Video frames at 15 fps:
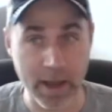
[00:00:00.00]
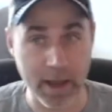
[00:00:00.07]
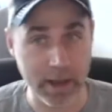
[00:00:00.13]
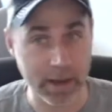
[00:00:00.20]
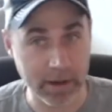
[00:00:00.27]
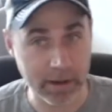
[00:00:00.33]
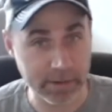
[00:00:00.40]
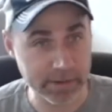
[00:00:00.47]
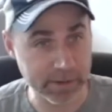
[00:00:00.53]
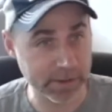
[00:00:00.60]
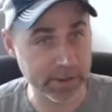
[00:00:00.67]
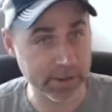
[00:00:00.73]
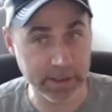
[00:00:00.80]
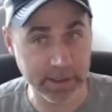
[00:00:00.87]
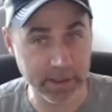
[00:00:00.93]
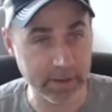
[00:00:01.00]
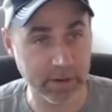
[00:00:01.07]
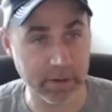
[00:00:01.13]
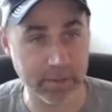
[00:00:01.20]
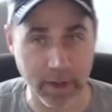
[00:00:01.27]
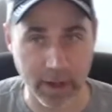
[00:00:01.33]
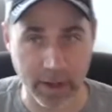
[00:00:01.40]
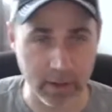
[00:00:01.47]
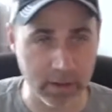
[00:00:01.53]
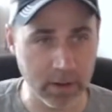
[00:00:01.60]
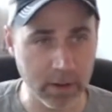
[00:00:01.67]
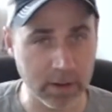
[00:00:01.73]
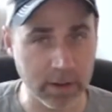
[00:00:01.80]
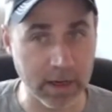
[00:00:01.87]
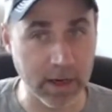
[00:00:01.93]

Hey, here's a CD you can buy, on and on.